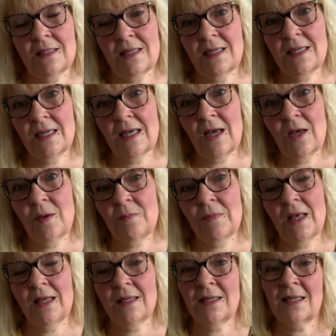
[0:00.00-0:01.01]
They'd come
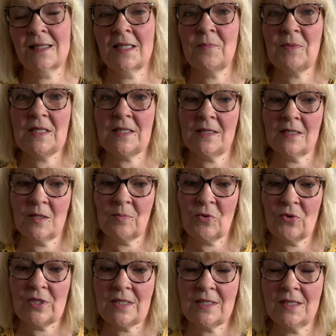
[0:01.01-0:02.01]
and then I'd be
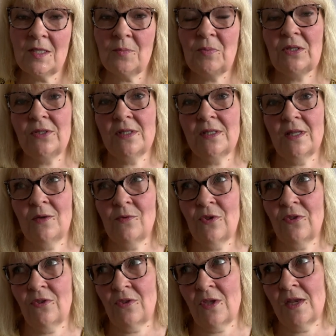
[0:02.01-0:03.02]
disappointed because they were
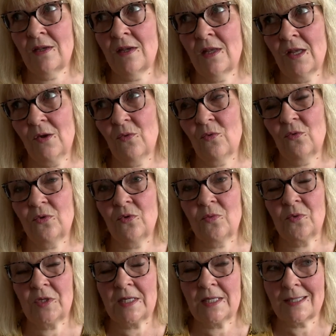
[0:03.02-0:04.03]
thinner or
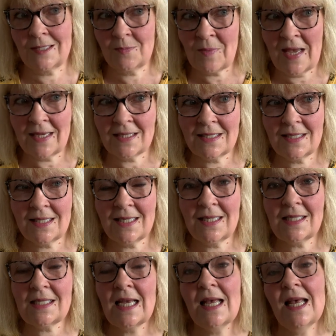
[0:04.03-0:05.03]
not what I
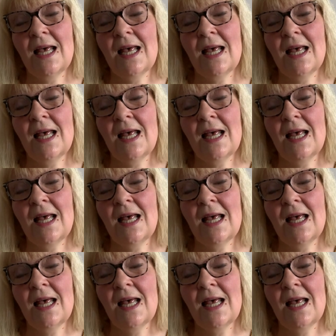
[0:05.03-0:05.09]
expected.